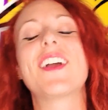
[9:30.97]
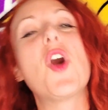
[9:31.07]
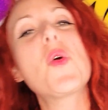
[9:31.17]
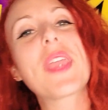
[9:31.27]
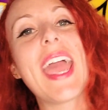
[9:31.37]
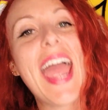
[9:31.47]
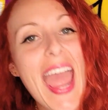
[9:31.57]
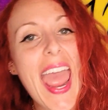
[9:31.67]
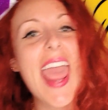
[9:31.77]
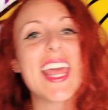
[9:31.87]

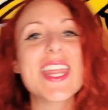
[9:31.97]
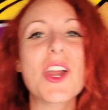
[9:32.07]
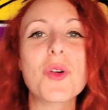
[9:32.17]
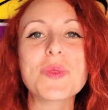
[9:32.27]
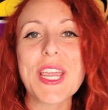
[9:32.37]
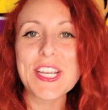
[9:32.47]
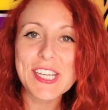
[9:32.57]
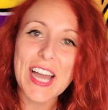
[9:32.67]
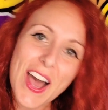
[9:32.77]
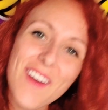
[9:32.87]
Okay, there we
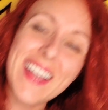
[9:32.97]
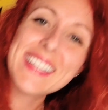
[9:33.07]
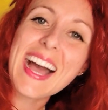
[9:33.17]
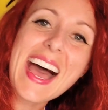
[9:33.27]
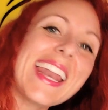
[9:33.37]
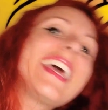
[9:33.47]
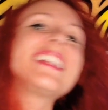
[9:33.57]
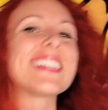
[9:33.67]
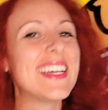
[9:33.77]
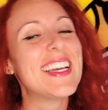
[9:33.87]
go. I got
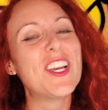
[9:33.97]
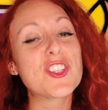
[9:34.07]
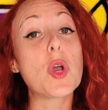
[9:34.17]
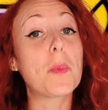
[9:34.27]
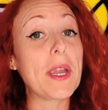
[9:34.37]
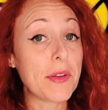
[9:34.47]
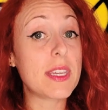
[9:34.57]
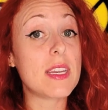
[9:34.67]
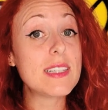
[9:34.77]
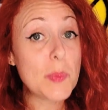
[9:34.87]
it. So apparently
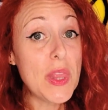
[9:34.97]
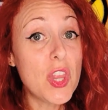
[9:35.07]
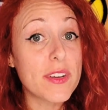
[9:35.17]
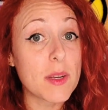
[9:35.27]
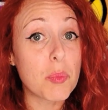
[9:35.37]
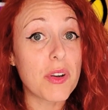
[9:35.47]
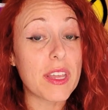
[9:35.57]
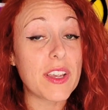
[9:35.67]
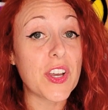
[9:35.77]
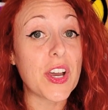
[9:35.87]
he's been looking
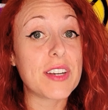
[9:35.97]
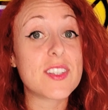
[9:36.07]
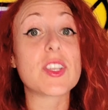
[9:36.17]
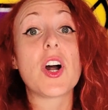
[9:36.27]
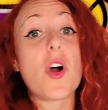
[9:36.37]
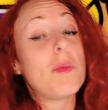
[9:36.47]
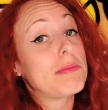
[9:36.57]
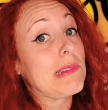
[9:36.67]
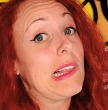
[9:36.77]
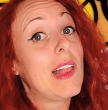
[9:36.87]
pretty good. So...
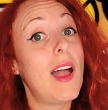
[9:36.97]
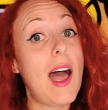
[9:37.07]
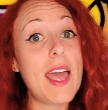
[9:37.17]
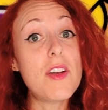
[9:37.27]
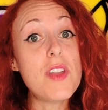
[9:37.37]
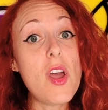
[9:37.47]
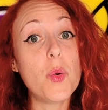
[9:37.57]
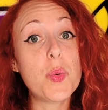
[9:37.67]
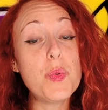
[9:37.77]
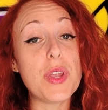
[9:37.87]
I don't
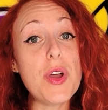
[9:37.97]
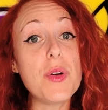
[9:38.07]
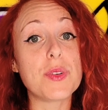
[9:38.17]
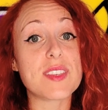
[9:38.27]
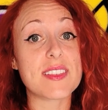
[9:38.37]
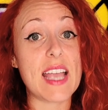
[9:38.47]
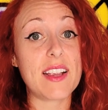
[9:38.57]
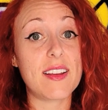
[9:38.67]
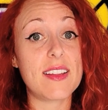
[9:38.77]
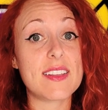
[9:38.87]
know. Who knows? Is
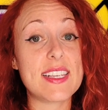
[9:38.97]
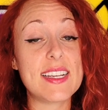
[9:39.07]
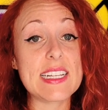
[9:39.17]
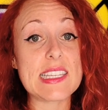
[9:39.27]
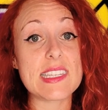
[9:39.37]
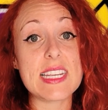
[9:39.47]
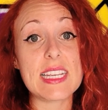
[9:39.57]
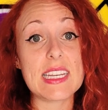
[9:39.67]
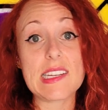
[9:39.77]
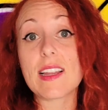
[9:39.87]
he gonna sneak
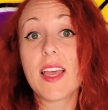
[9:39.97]
and